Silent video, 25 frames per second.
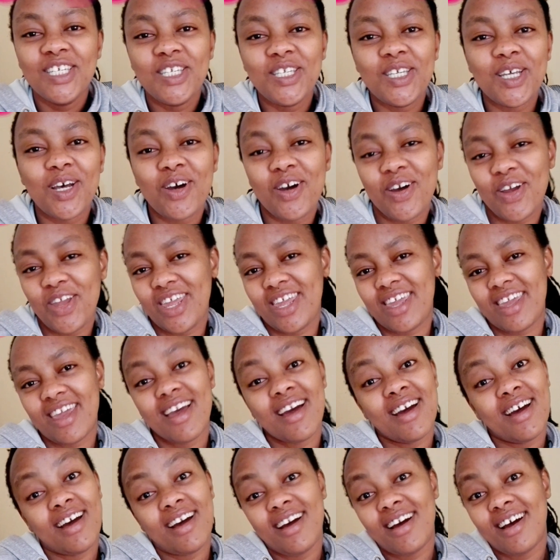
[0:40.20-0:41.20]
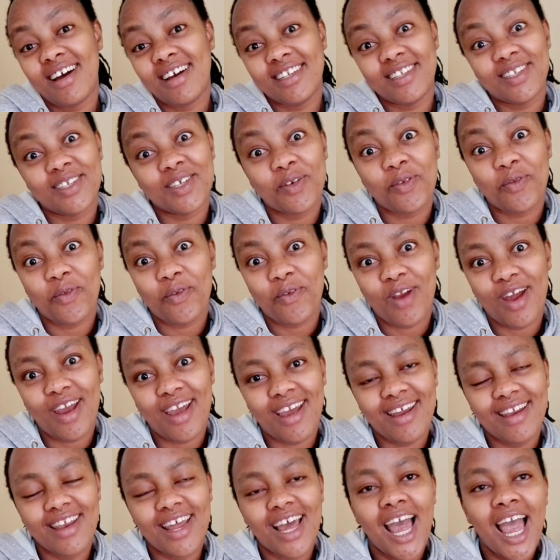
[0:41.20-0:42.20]
So yeah, as you
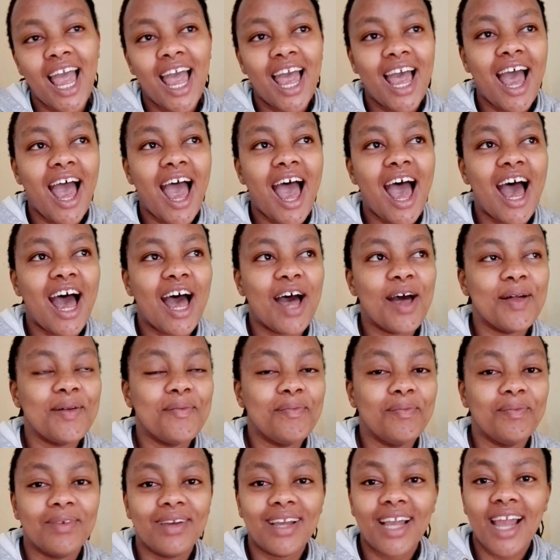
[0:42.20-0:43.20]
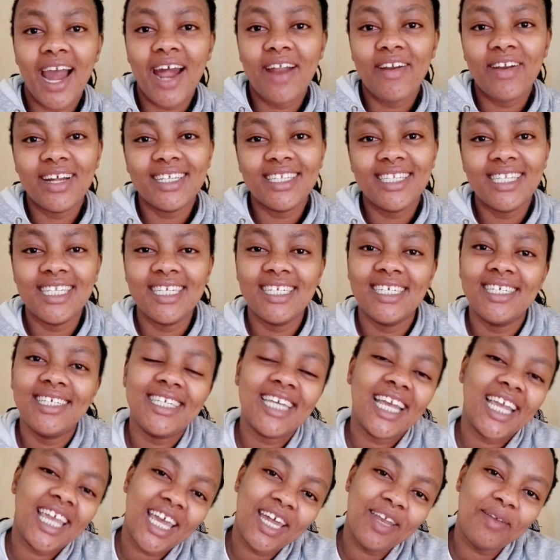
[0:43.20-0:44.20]
read, I'm currently
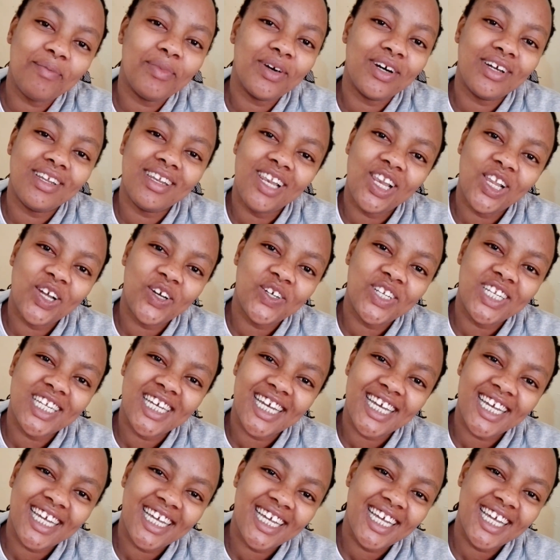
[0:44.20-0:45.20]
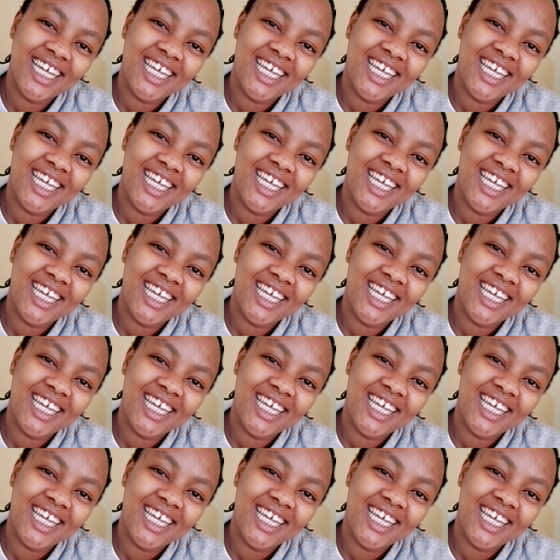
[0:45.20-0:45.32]
second born loading.